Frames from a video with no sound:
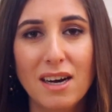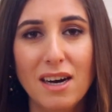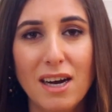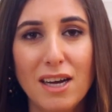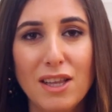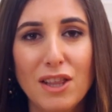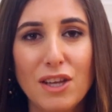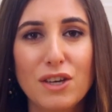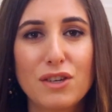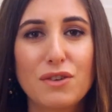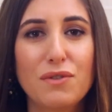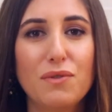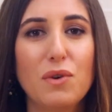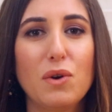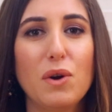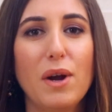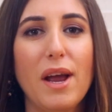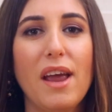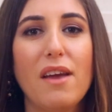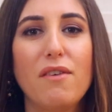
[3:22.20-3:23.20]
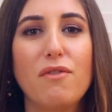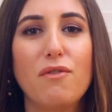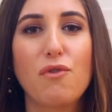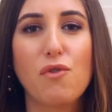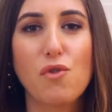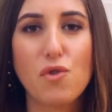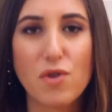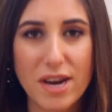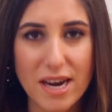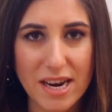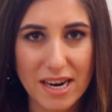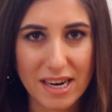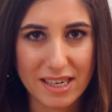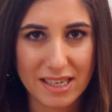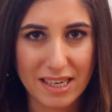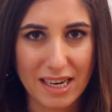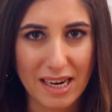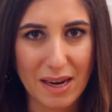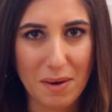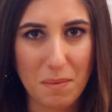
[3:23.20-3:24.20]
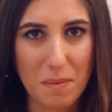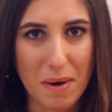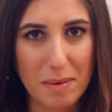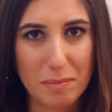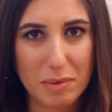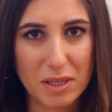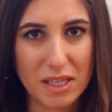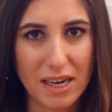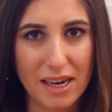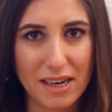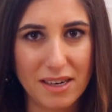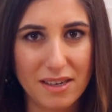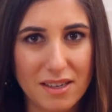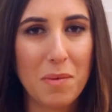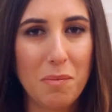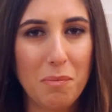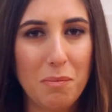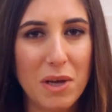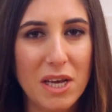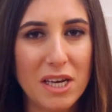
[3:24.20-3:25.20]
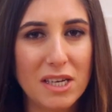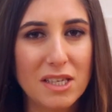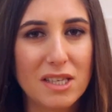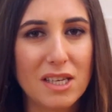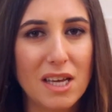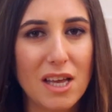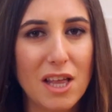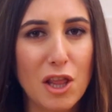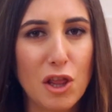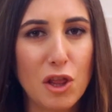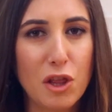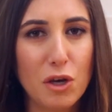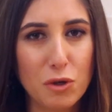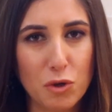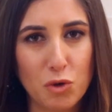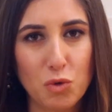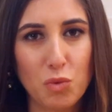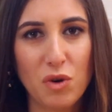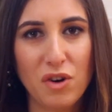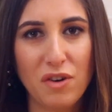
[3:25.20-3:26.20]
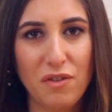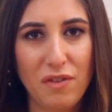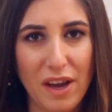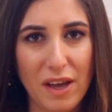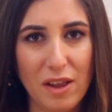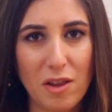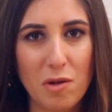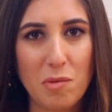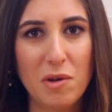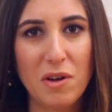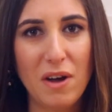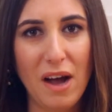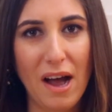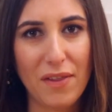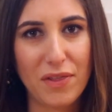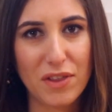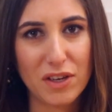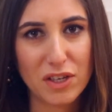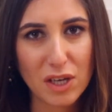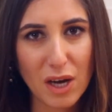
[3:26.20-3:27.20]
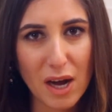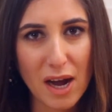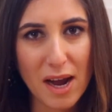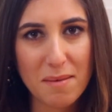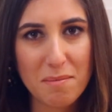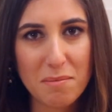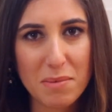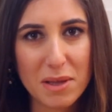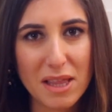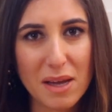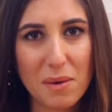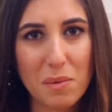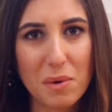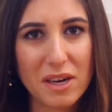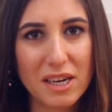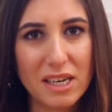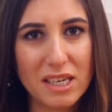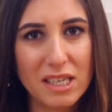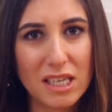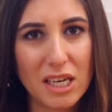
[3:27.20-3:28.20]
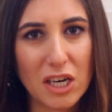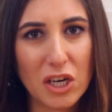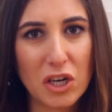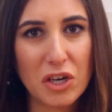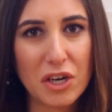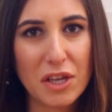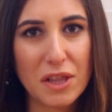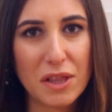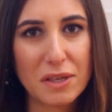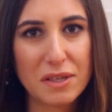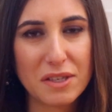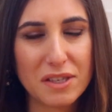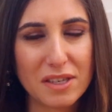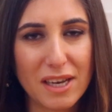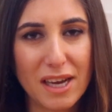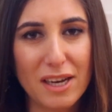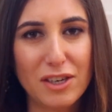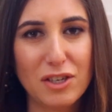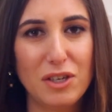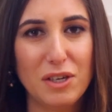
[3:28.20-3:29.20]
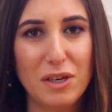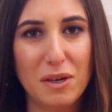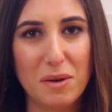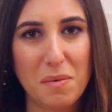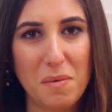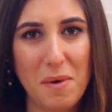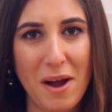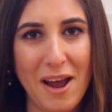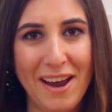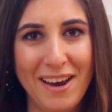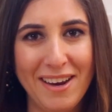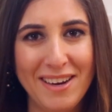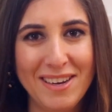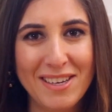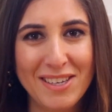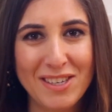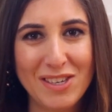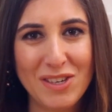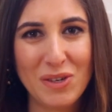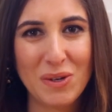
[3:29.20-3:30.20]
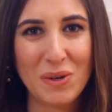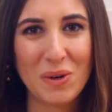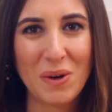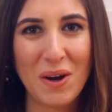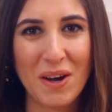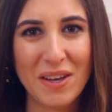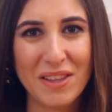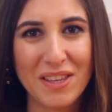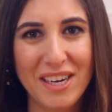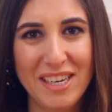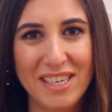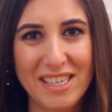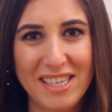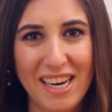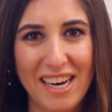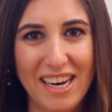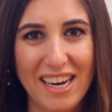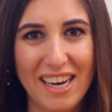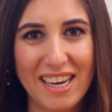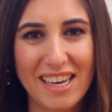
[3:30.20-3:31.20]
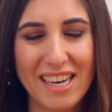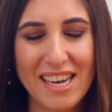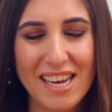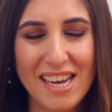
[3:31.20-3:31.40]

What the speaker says: I looked for a free dating website, because those were available at the time, but they were considered the sketchier way to do your online dating.